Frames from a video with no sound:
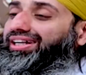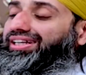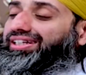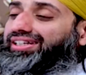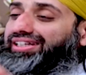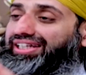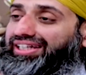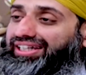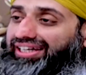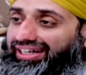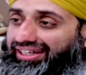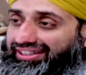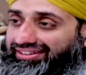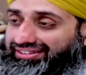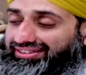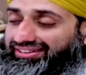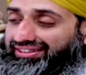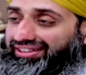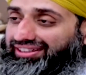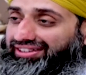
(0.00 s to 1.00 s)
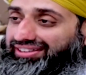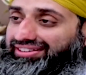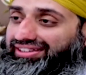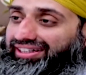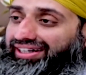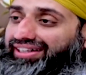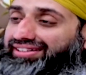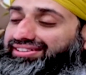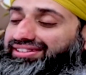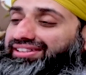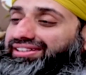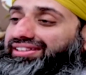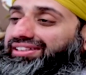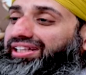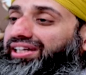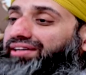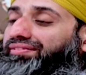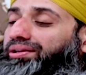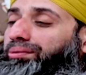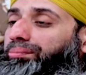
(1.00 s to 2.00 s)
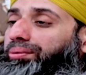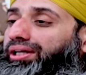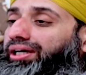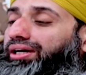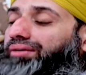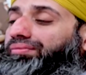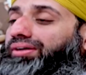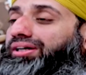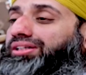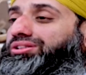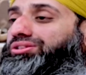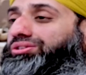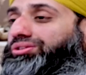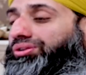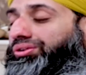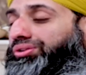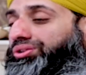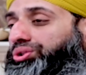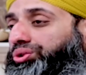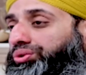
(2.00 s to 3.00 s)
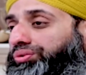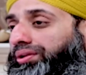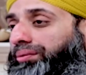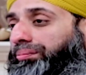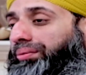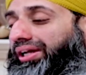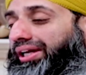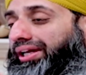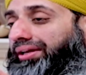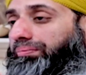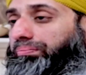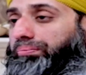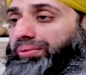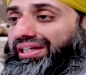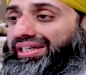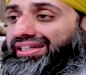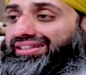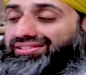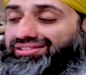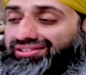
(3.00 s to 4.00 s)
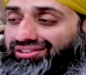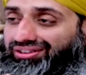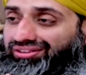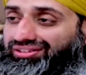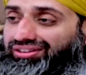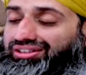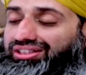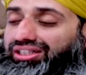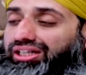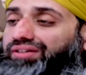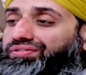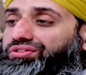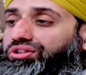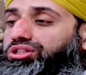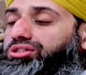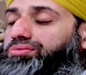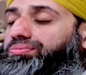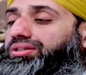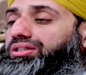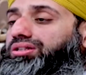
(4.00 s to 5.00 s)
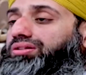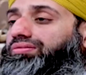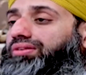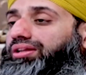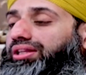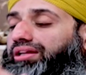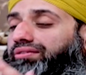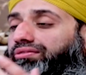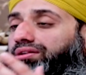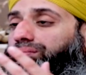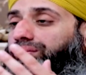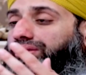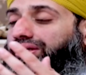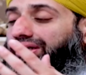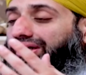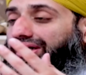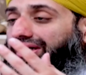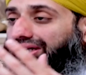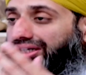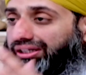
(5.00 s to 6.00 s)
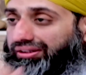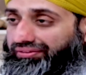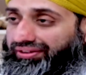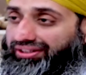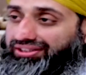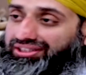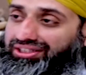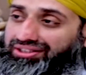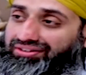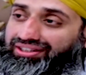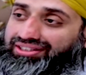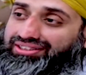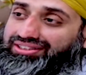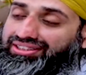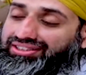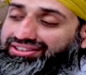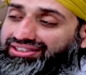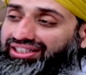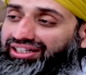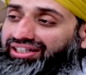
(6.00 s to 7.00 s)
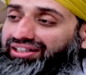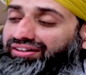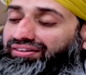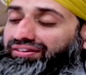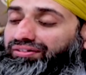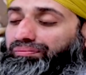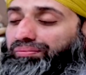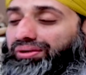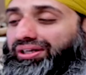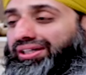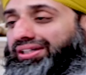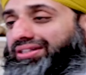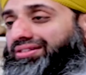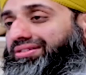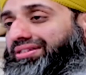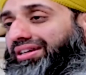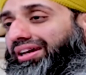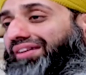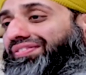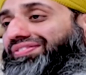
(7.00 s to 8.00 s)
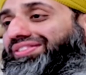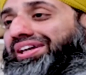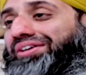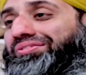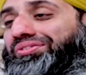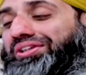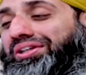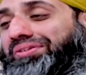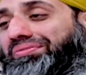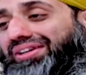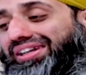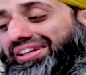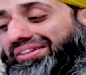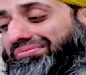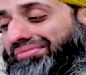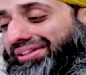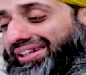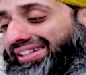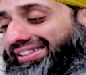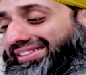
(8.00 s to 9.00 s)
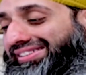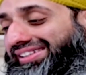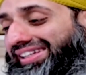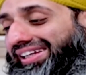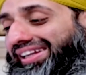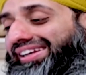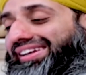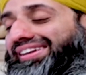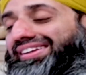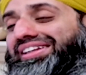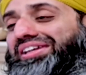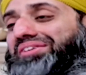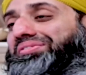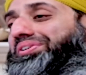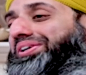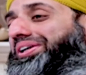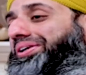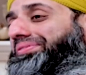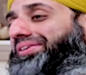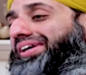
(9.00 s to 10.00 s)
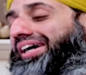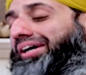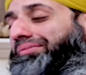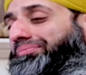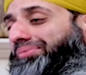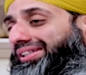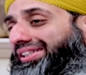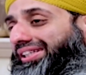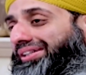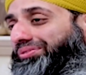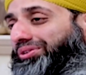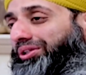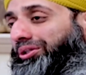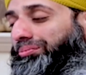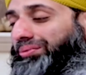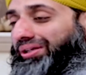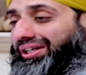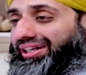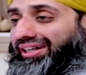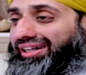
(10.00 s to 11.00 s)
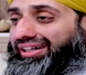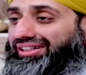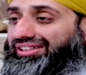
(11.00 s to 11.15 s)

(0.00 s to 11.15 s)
indicates that they will be amongst those who will be in peace on the day of judgment when they will be resurrected. Because if they wouldn't be in peace, then they wouldn't be happy, they wouldn't be